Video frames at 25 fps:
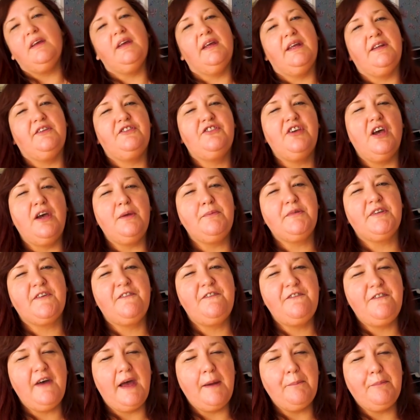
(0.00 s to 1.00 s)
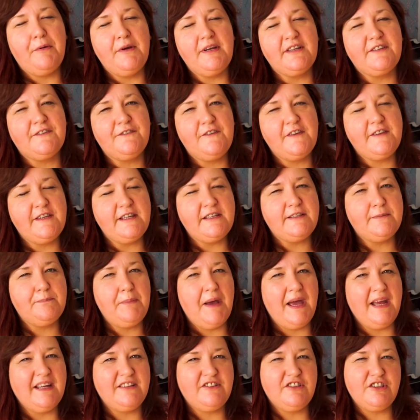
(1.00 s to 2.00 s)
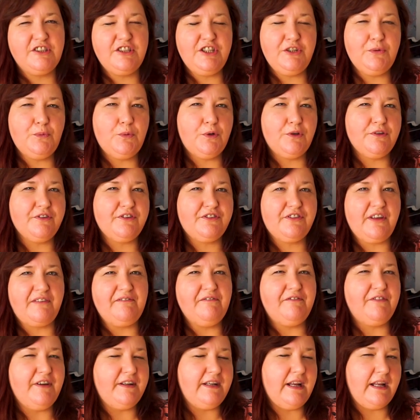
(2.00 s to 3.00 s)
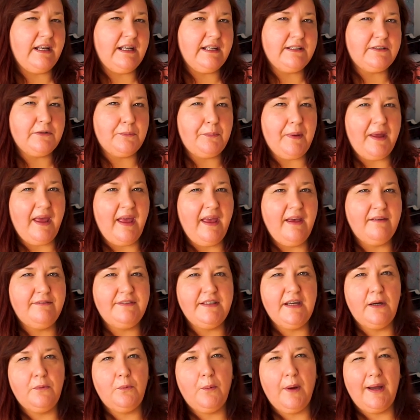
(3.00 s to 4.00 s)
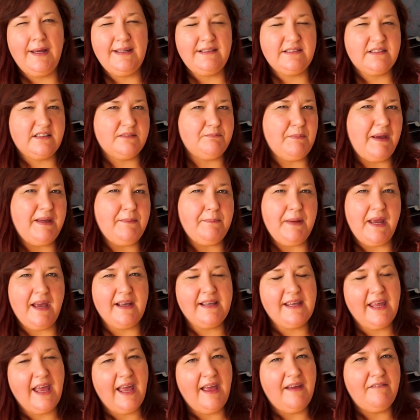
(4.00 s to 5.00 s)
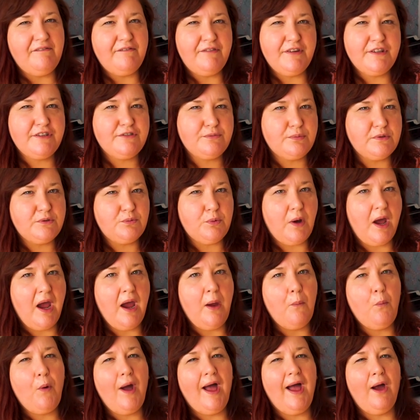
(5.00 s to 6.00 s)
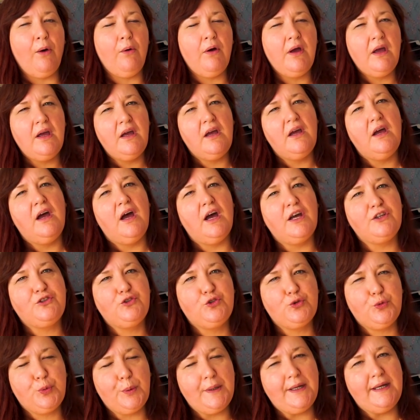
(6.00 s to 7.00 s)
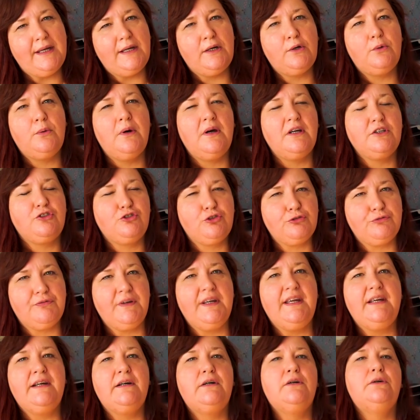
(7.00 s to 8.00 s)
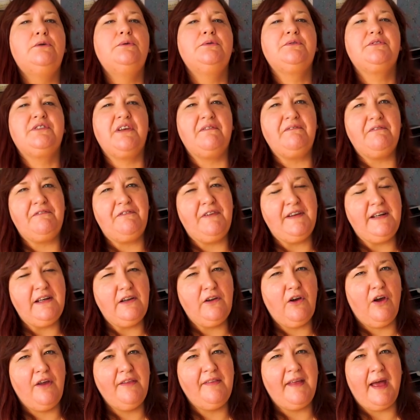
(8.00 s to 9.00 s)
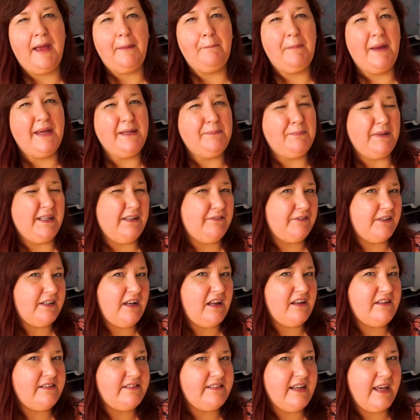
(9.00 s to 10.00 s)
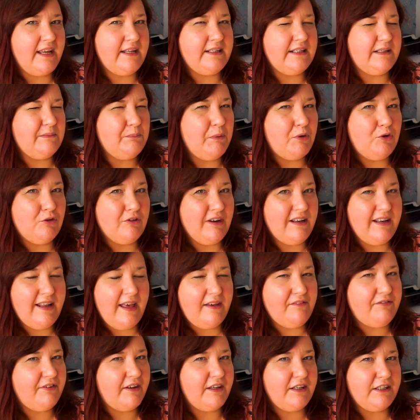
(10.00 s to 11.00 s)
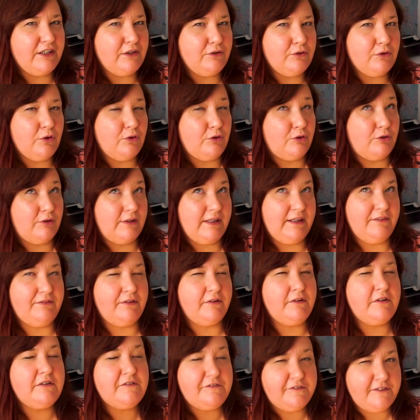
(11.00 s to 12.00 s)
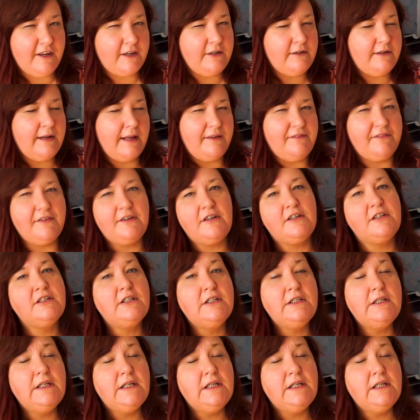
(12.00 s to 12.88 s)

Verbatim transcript: In terms of fabrics for this pattern, you want something a little bit heavier weight, so maybe a canvas would work well, a twill, a drill, something like that, maybe even a denim or a leather you, or even a faux leather